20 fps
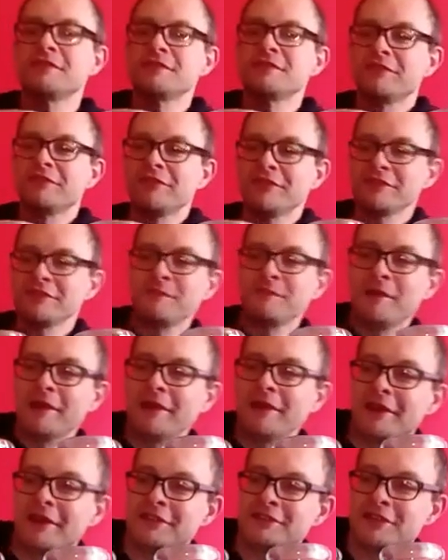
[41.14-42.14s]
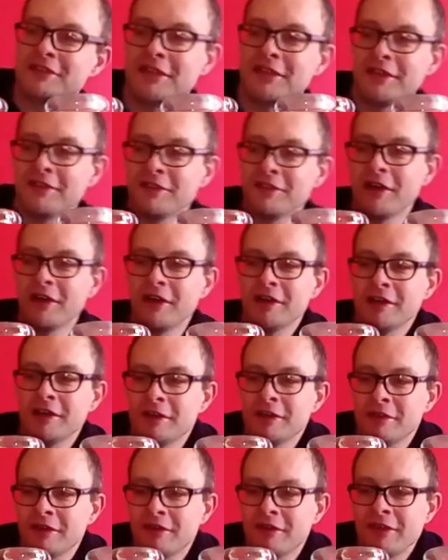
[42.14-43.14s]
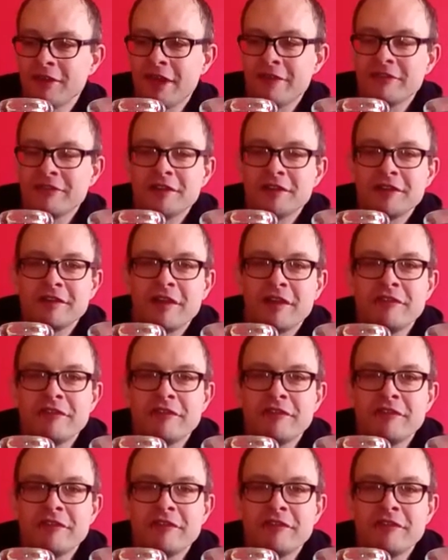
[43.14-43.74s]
is the first burn actually of lavender.